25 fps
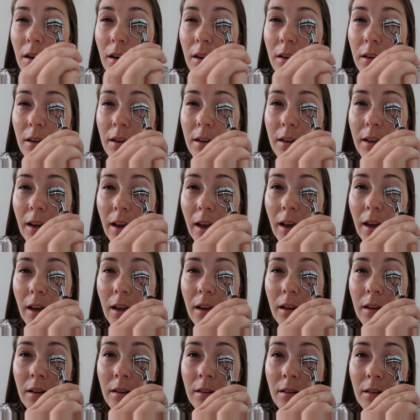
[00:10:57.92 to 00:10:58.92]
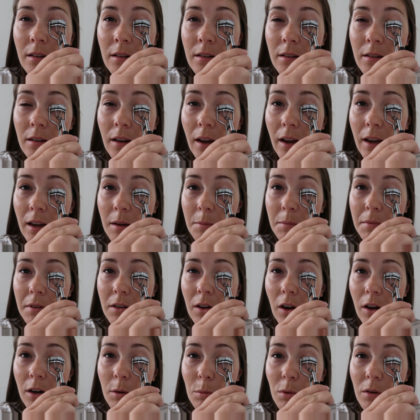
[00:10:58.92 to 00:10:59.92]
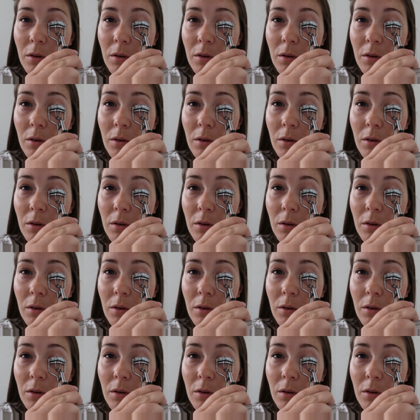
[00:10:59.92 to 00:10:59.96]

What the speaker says: Again, I am not a